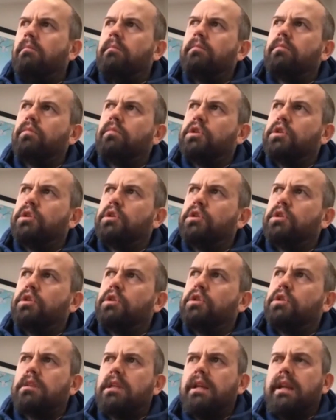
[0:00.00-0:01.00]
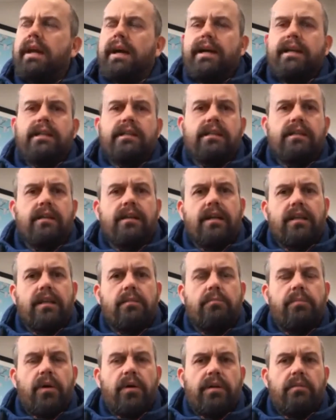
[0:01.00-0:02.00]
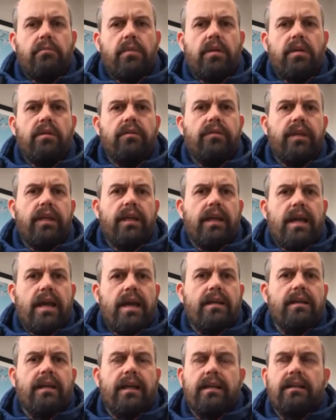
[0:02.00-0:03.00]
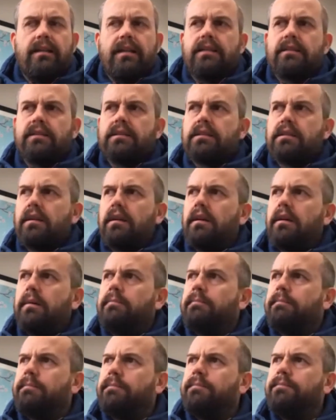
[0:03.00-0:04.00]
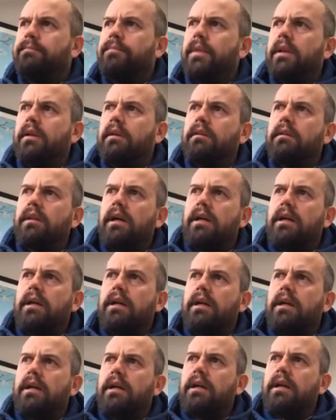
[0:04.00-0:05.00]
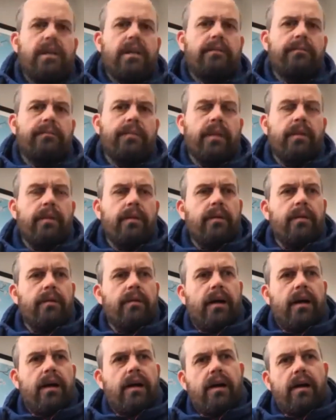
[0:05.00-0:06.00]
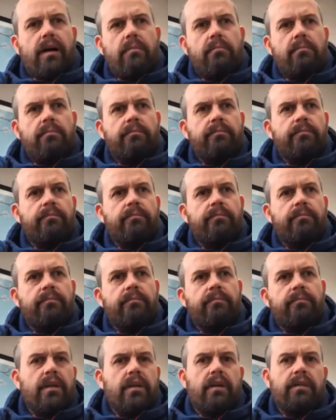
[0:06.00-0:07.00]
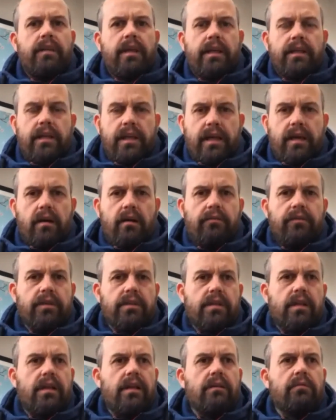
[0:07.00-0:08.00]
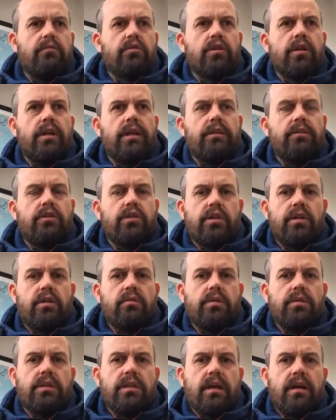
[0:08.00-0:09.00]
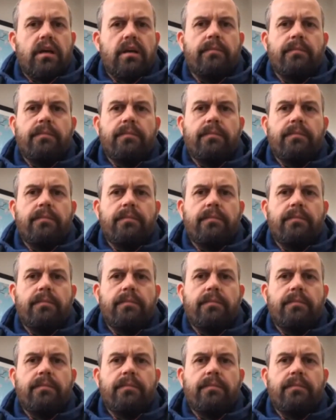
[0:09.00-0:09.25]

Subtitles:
Which was just nice to get the body moving again, get that that timing. And then obviously trained Tuesday.